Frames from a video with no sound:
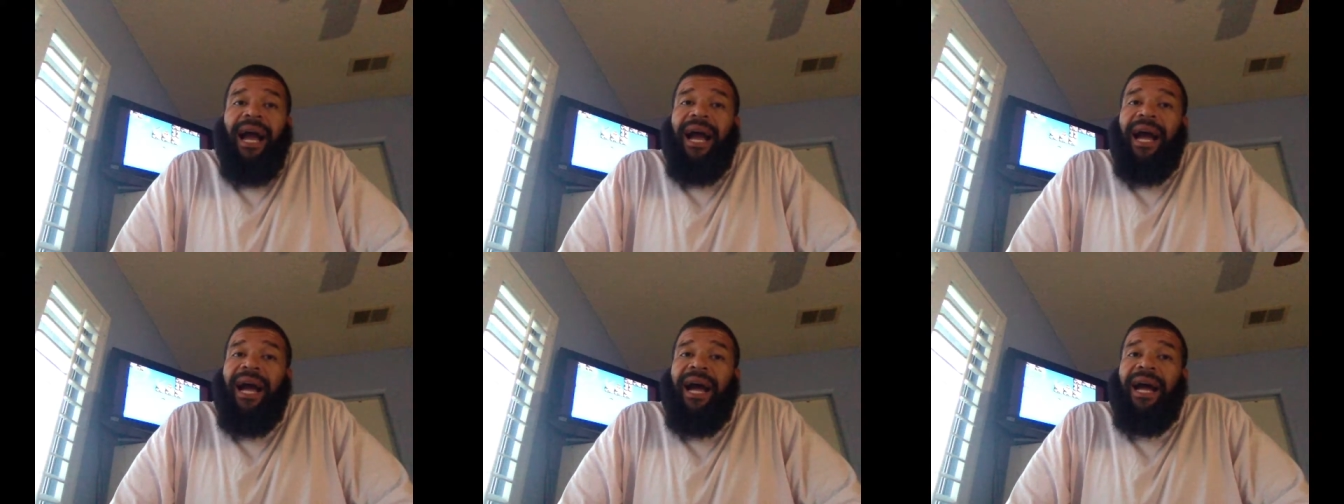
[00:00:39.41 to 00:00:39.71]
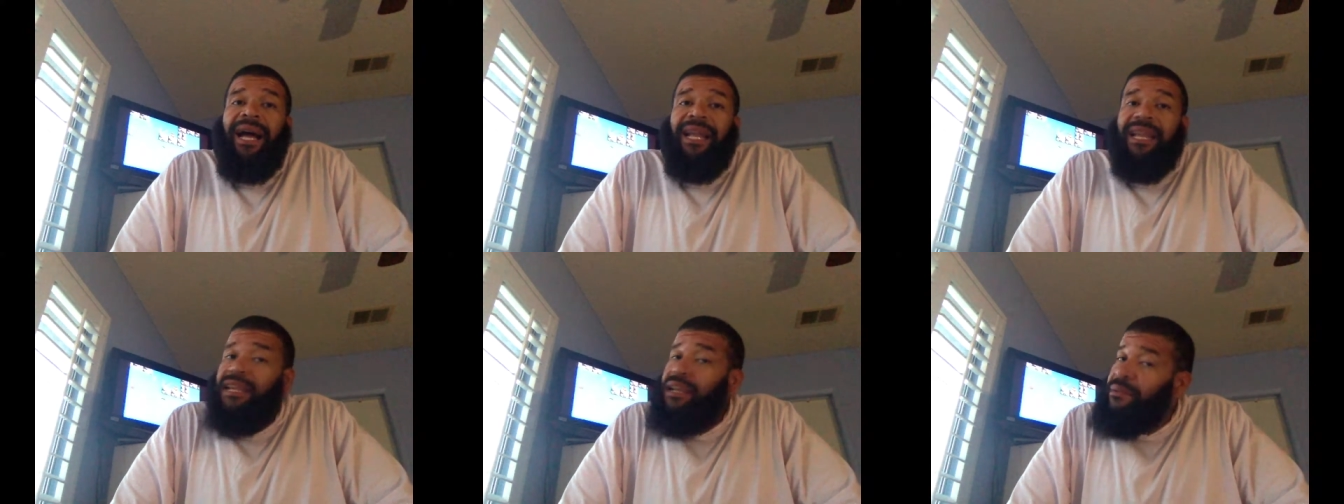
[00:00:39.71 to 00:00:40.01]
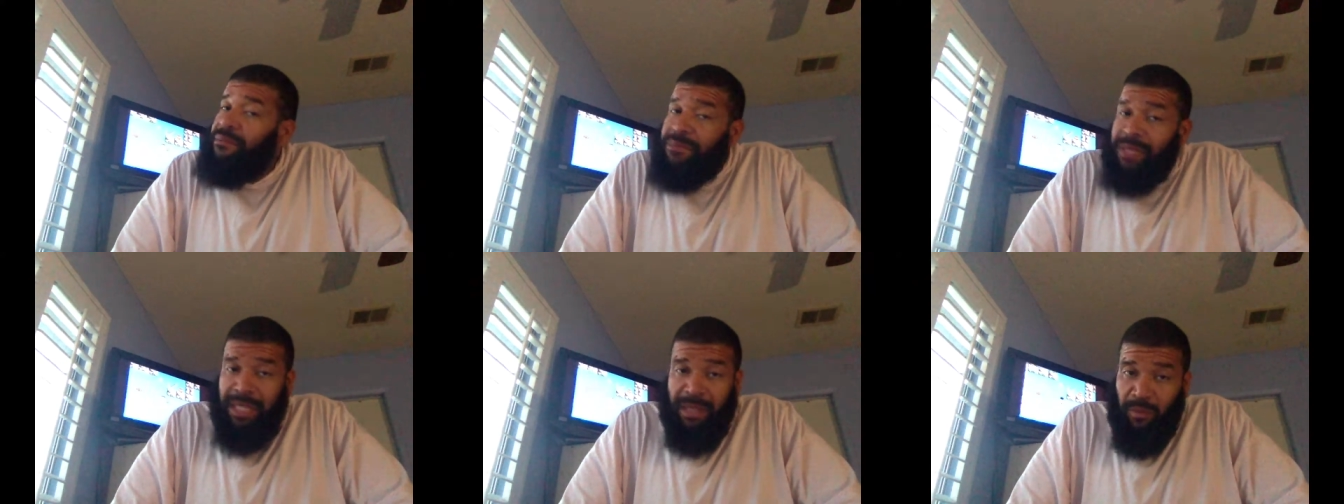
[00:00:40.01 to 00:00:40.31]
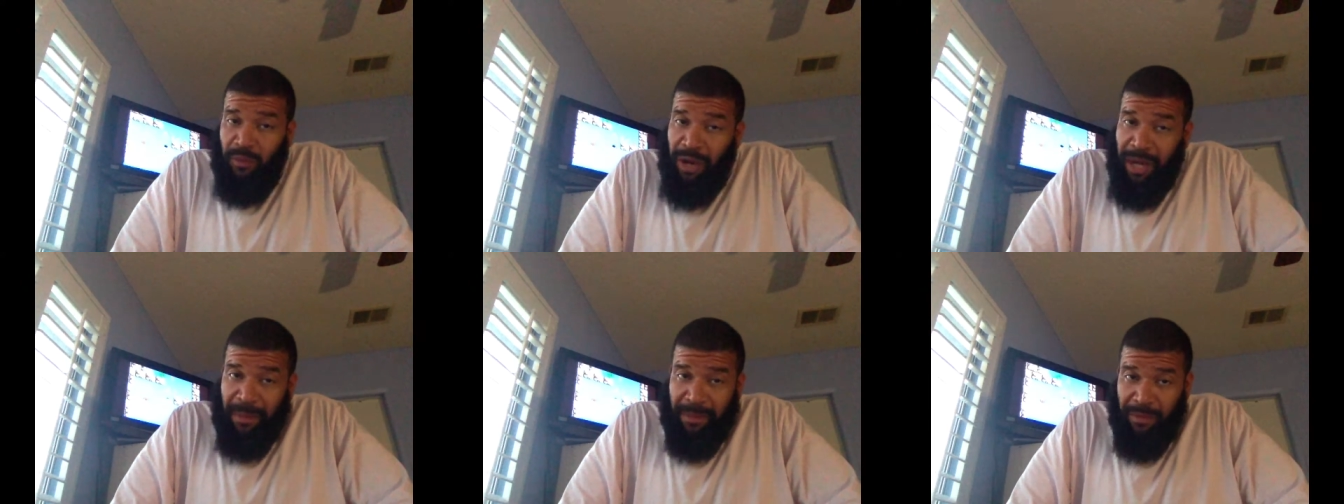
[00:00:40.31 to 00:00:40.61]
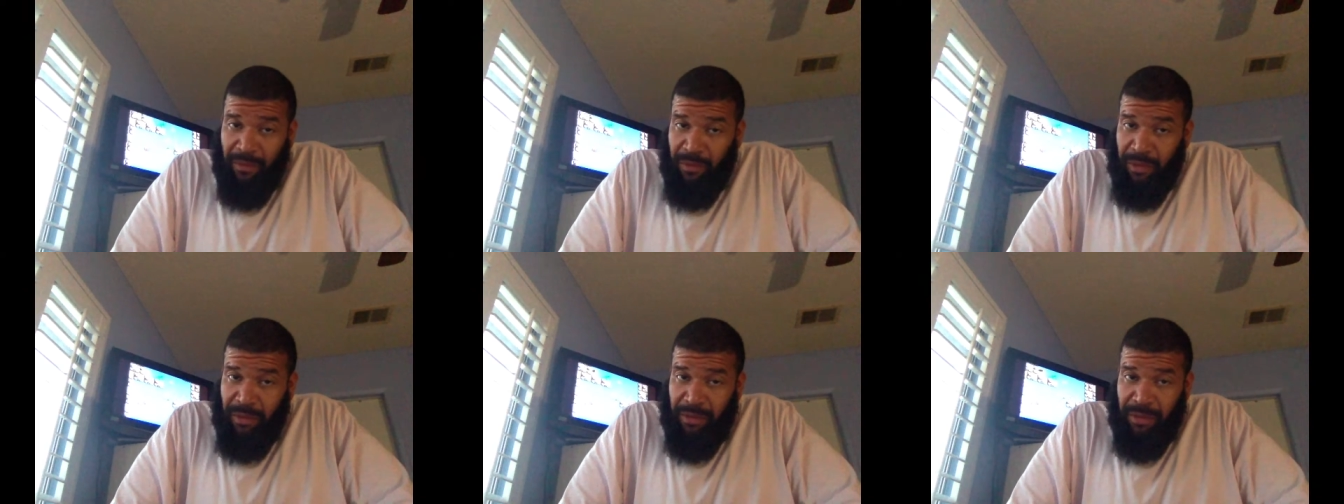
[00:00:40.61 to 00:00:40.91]
I love me some Robin
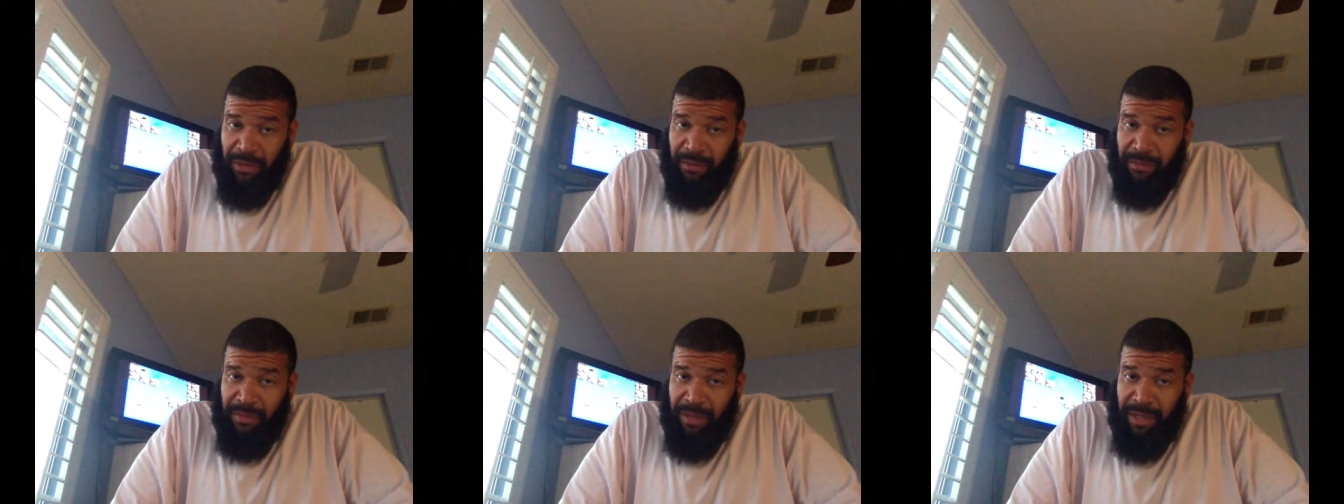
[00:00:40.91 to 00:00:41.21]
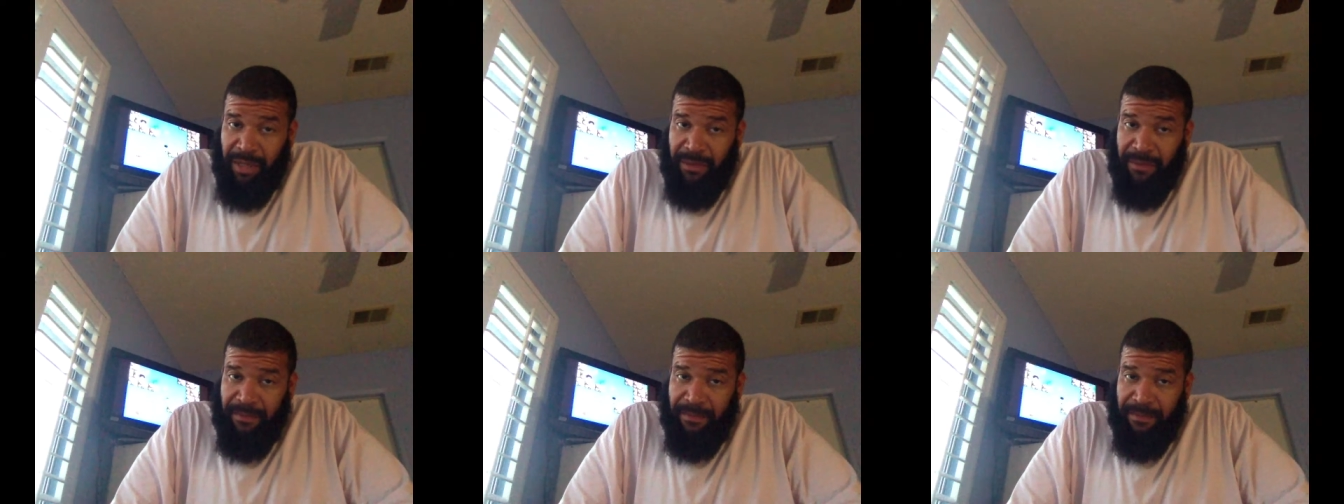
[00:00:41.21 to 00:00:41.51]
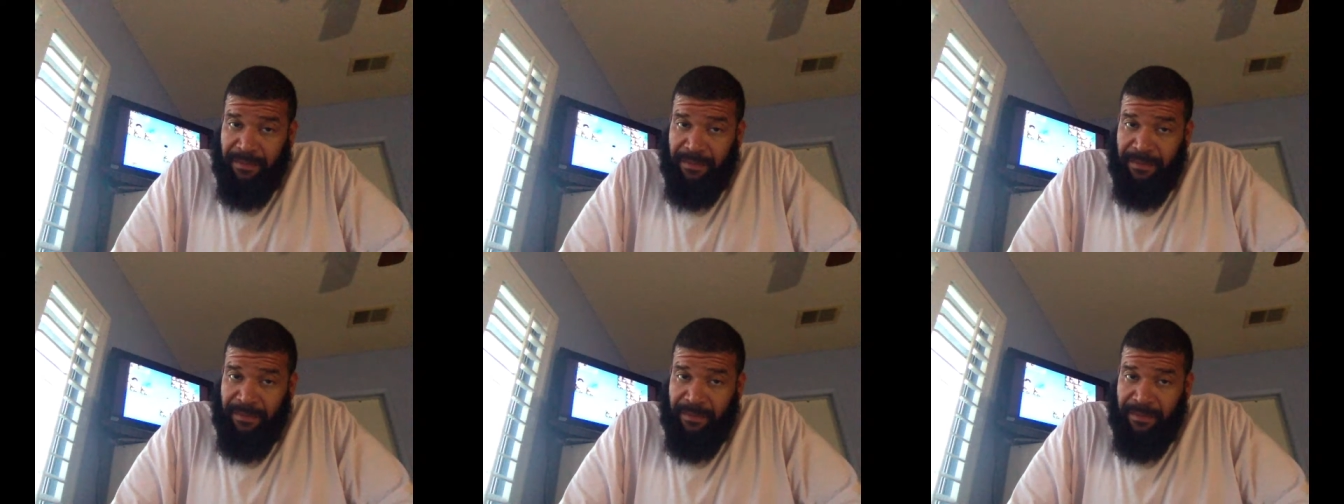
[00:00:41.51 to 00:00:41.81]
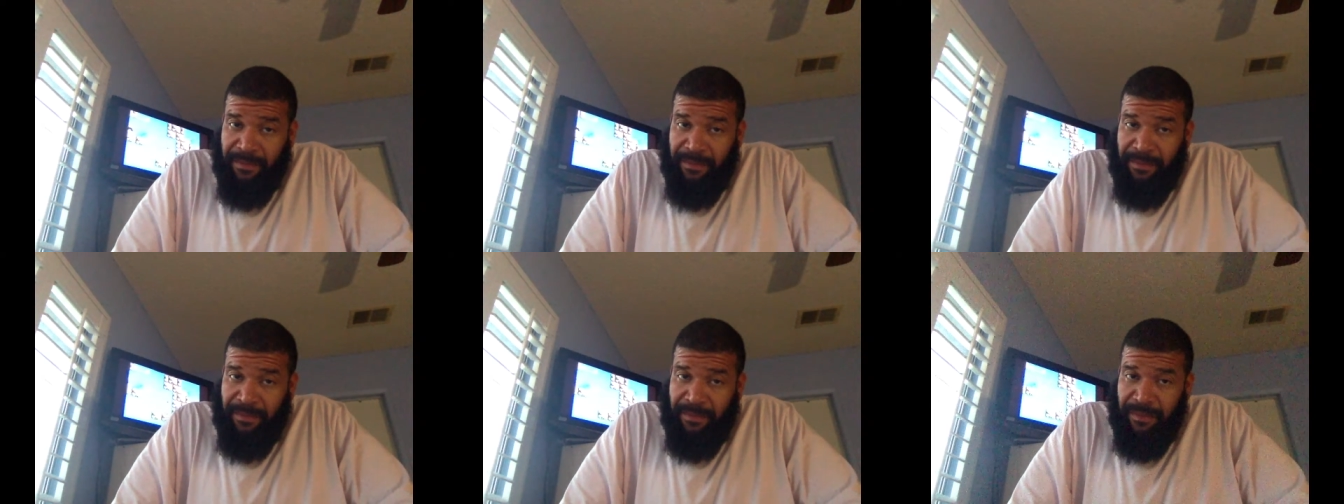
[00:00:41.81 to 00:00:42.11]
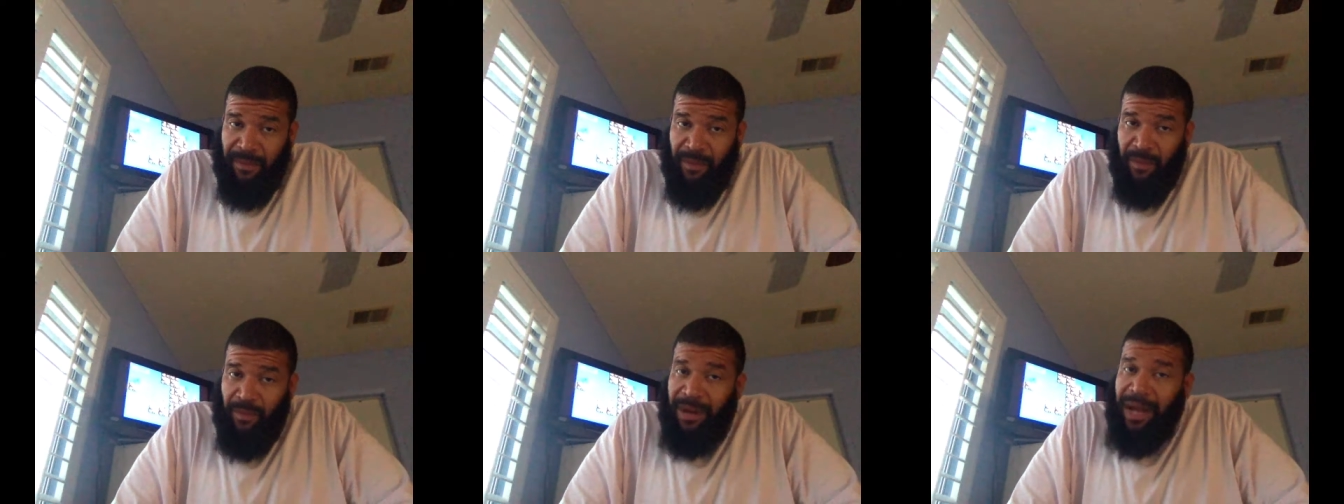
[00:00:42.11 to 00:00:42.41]
Williams.
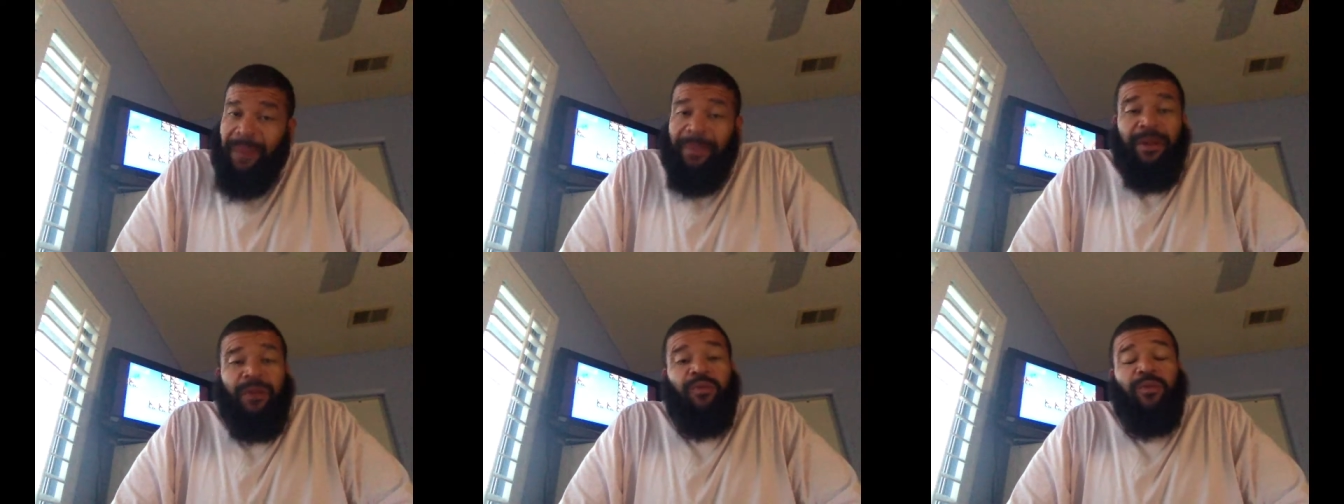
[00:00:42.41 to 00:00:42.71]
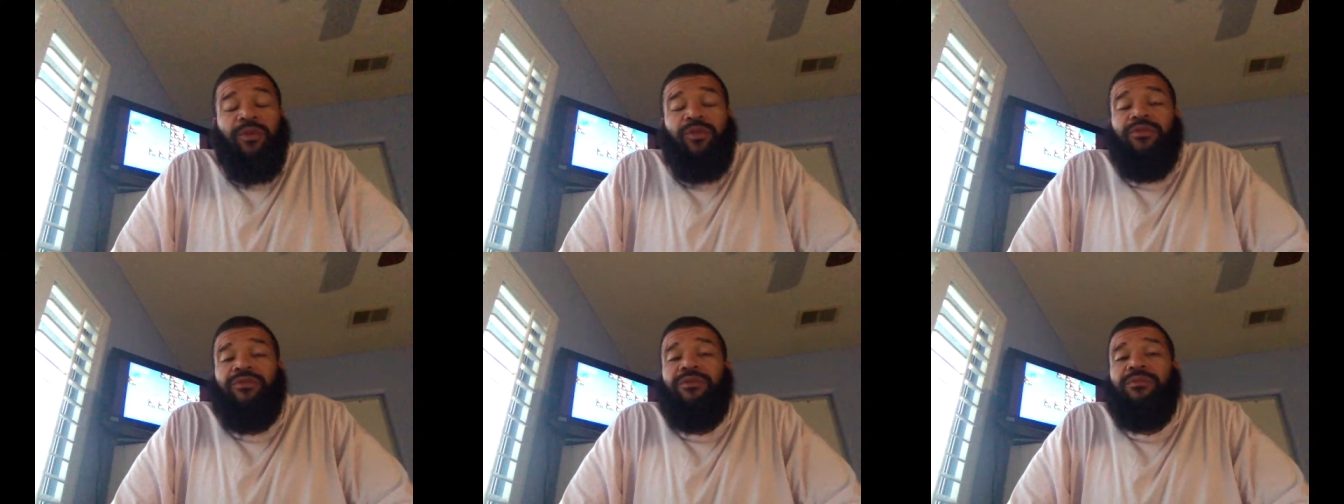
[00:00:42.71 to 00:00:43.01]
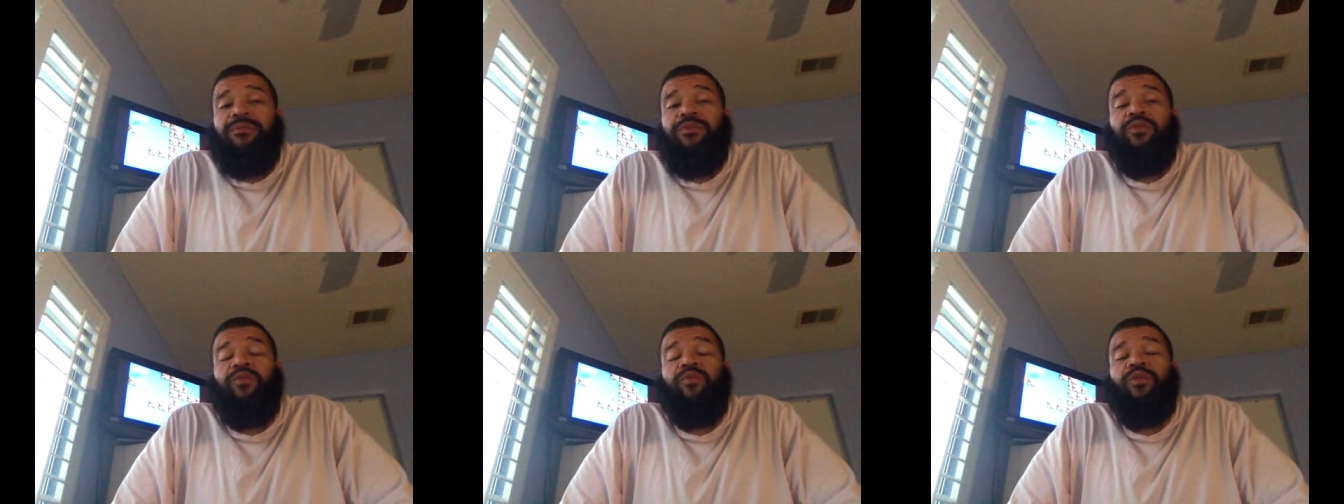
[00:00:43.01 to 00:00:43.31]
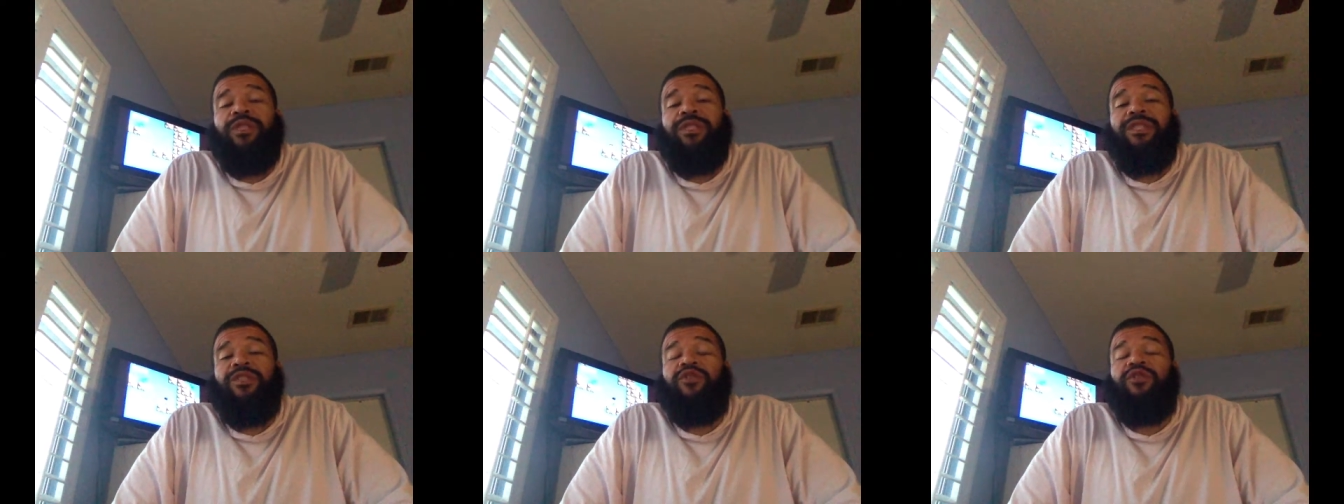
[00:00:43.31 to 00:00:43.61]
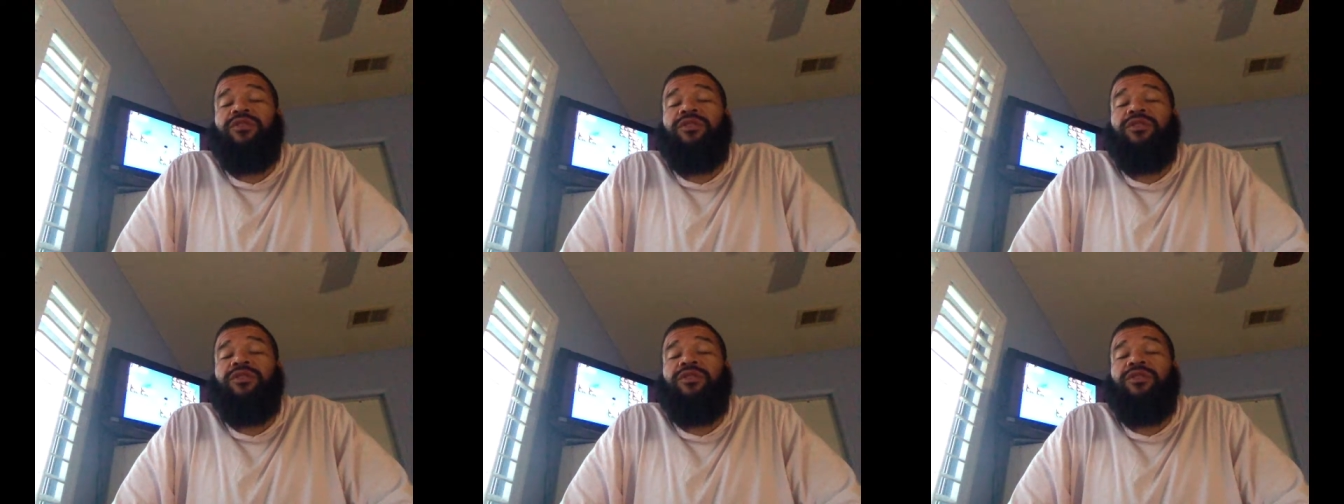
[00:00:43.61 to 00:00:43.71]
Robin Williams was a